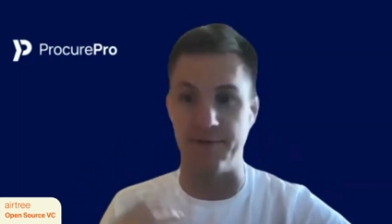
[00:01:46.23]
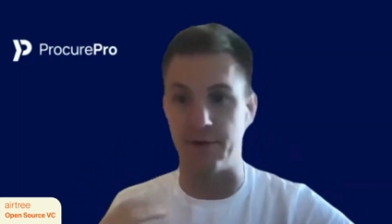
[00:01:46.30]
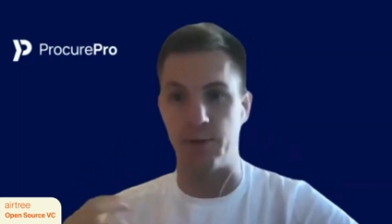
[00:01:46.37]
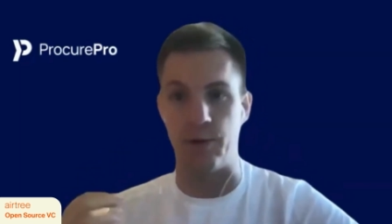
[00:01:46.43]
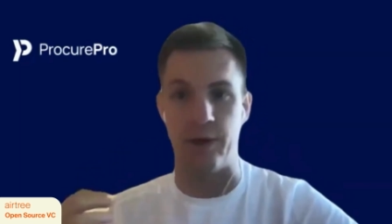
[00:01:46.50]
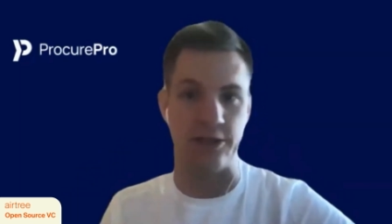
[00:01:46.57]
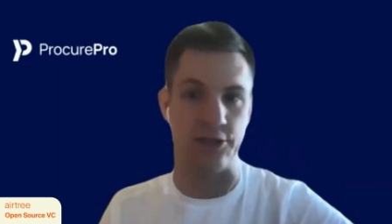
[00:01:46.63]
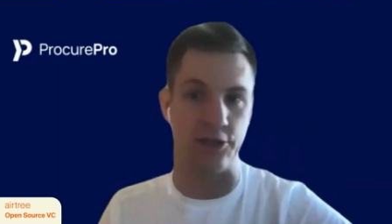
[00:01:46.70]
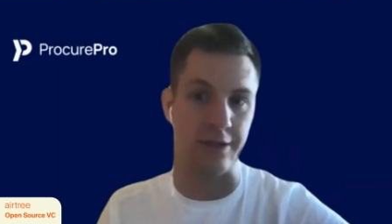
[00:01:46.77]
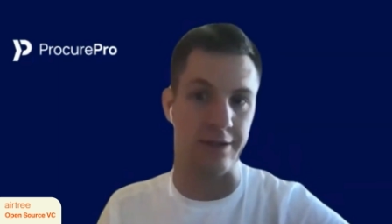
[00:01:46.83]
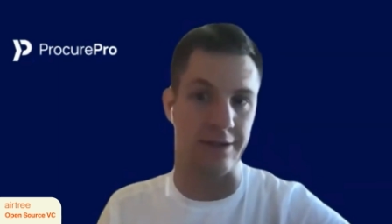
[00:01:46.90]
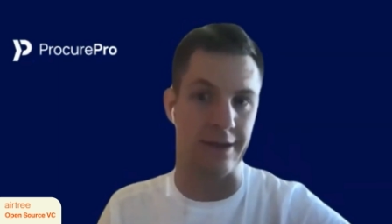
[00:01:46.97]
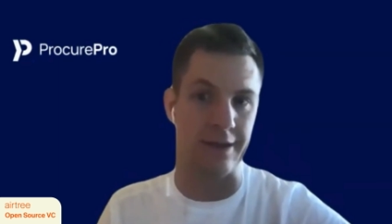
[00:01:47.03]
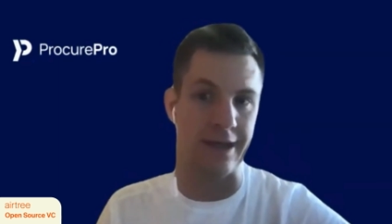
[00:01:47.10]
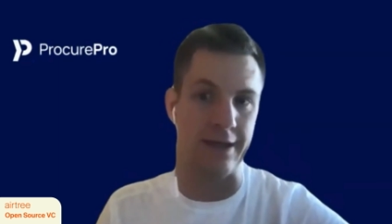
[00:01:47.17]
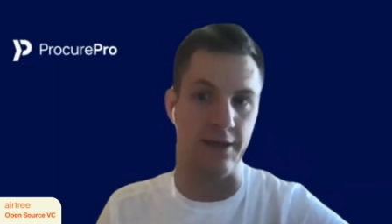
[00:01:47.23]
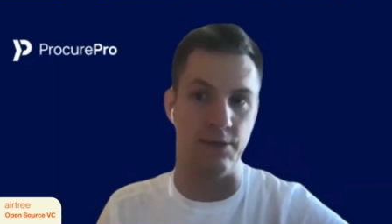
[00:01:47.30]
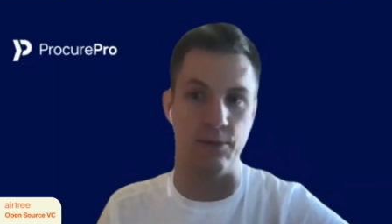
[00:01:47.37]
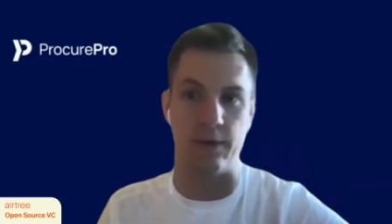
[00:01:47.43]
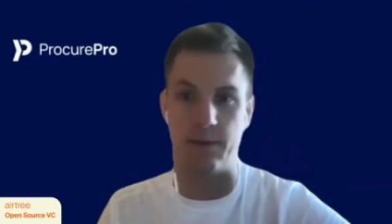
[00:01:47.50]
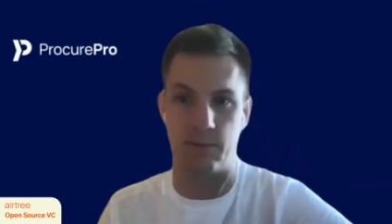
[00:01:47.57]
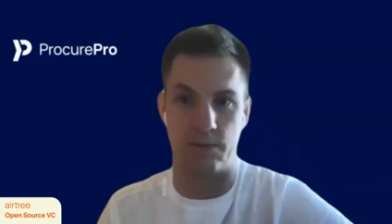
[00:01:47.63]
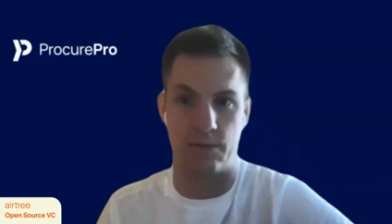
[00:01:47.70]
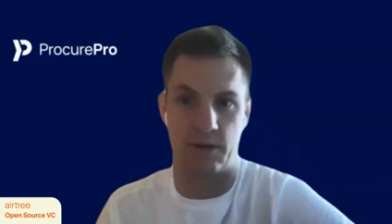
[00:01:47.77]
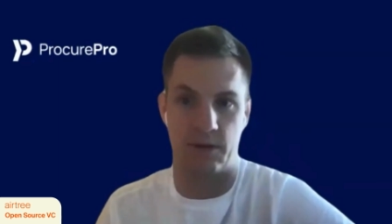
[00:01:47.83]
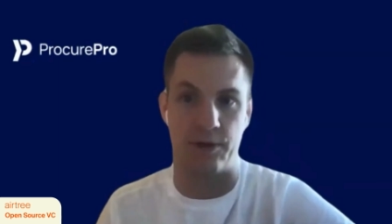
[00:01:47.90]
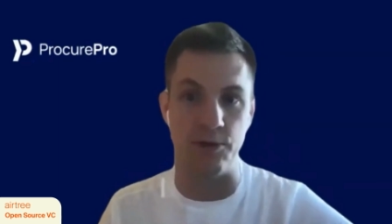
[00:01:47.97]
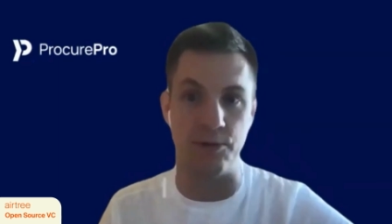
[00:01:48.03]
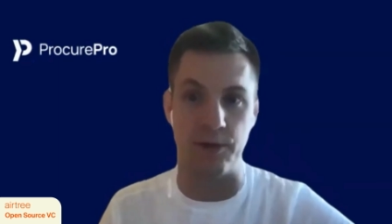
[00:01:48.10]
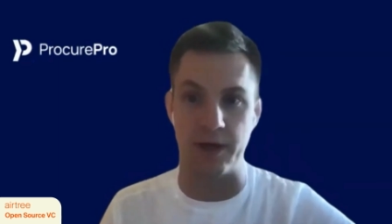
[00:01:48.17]
every question that we that
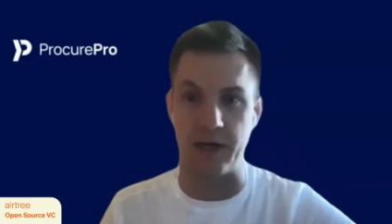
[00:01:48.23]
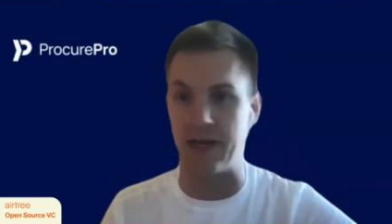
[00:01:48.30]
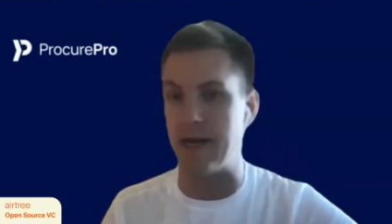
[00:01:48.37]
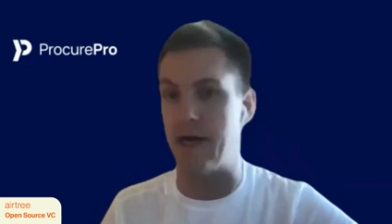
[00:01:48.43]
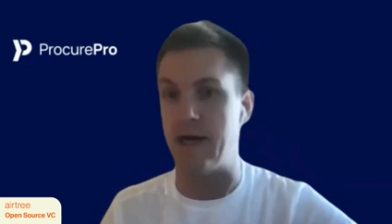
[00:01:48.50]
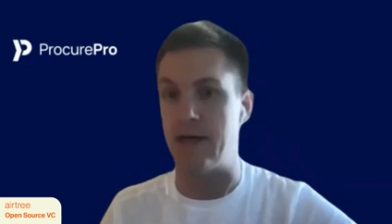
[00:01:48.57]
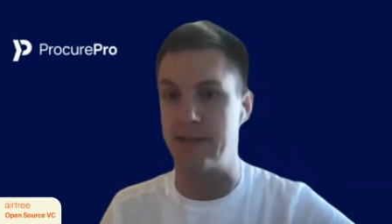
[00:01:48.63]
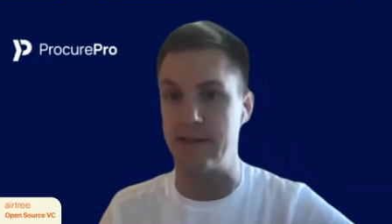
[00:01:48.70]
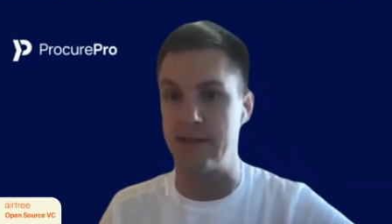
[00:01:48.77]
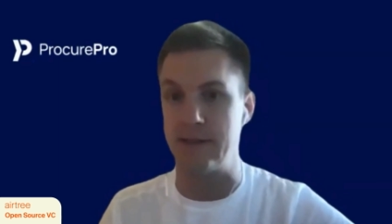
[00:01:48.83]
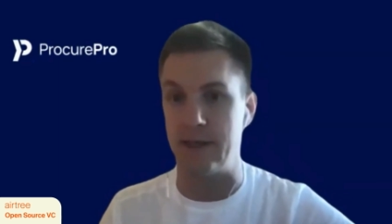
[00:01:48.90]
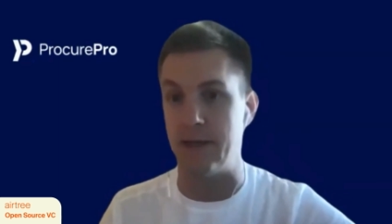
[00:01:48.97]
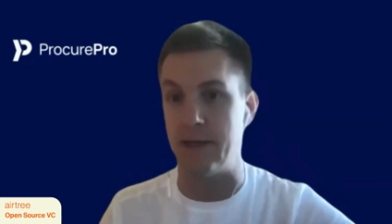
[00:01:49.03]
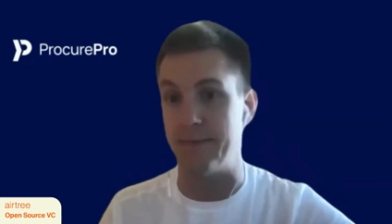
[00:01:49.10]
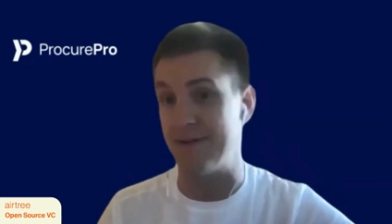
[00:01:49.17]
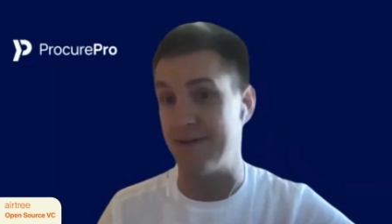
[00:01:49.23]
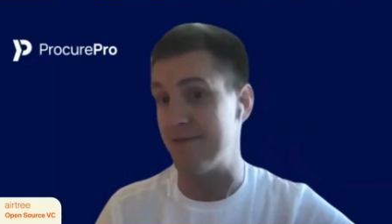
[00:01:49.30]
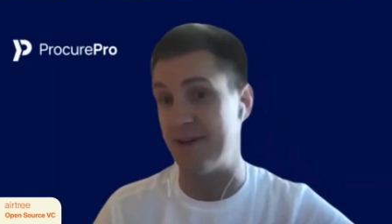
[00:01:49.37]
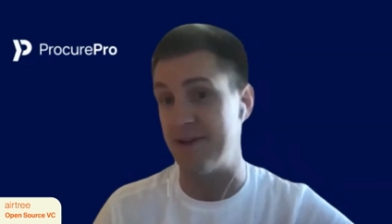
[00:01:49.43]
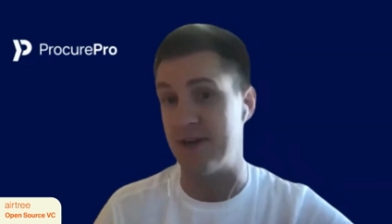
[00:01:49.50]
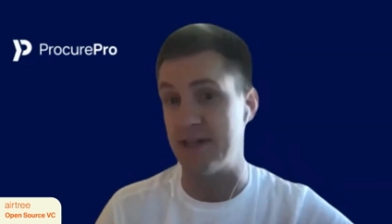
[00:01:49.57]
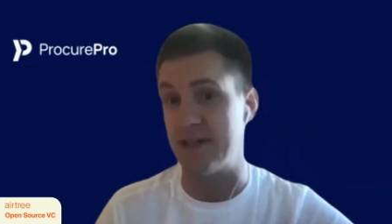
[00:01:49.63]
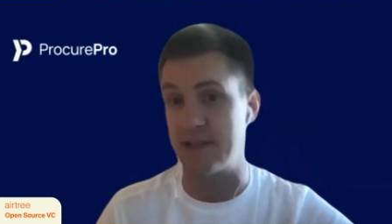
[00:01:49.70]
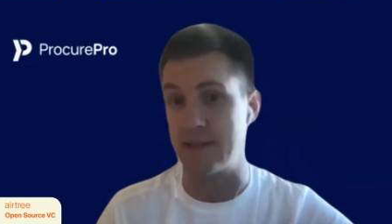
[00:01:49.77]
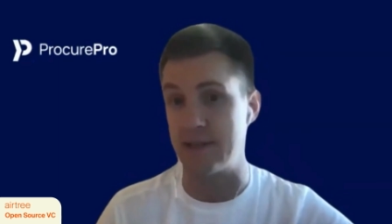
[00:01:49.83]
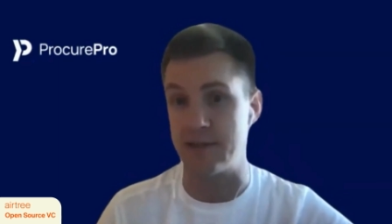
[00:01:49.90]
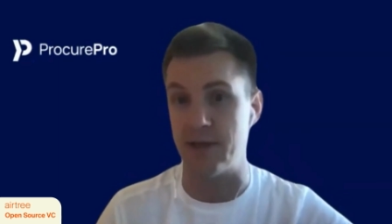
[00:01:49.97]
we knew we were going to get asked in fundraising.